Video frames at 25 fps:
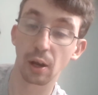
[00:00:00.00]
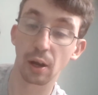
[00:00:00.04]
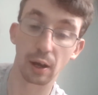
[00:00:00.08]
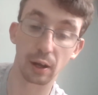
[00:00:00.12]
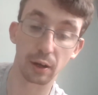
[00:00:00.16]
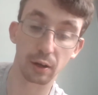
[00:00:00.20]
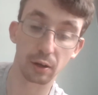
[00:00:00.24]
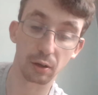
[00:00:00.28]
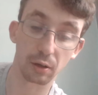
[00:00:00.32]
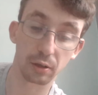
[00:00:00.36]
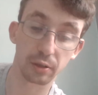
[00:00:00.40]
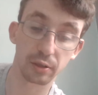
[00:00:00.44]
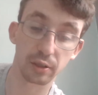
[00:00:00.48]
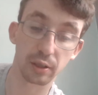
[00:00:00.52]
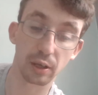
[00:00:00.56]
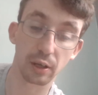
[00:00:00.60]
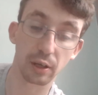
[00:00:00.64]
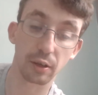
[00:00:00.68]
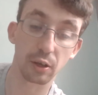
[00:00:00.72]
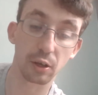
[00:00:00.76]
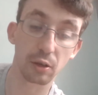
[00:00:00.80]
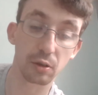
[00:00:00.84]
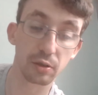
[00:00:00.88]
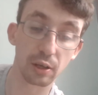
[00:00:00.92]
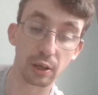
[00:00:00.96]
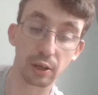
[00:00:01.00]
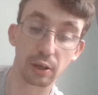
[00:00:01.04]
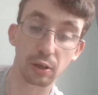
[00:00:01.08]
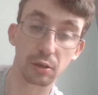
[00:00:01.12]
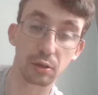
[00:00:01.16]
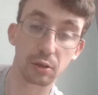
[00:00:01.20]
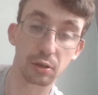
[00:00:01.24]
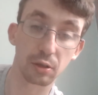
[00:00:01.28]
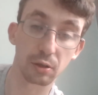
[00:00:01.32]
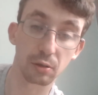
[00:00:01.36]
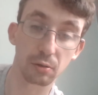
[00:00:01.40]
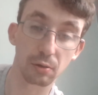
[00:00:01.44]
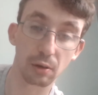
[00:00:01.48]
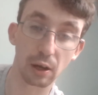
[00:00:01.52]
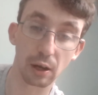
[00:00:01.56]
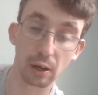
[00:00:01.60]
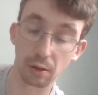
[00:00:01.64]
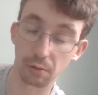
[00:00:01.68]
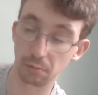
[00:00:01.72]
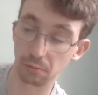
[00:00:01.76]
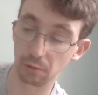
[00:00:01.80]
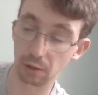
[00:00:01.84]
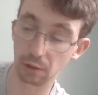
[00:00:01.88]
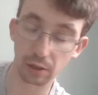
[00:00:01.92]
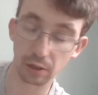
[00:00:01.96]
And like I say, huge thank you to,
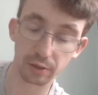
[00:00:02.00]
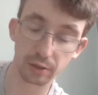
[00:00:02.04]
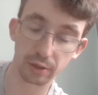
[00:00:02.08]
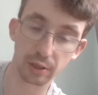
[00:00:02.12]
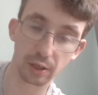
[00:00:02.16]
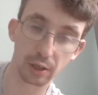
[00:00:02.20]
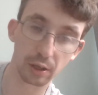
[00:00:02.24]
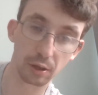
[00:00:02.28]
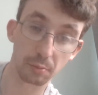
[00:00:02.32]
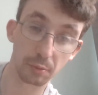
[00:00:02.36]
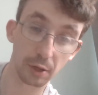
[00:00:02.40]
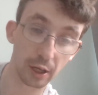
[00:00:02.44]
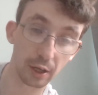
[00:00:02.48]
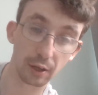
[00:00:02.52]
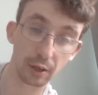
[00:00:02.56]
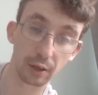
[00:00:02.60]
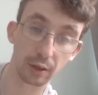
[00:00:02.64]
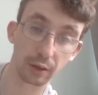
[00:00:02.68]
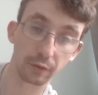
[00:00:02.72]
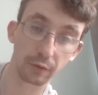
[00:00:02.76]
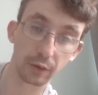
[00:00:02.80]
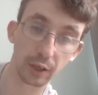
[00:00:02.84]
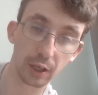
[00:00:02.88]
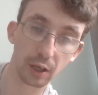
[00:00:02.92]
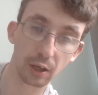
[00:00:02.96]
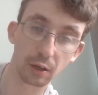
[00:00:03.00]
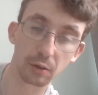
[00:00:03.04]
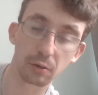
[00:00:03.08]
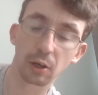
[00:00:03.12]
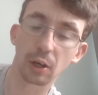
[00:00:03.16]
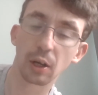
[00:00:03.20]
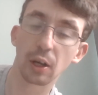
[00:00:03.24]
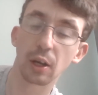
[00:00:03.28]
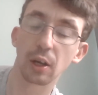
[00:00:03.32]
as I said in the beginning of the video,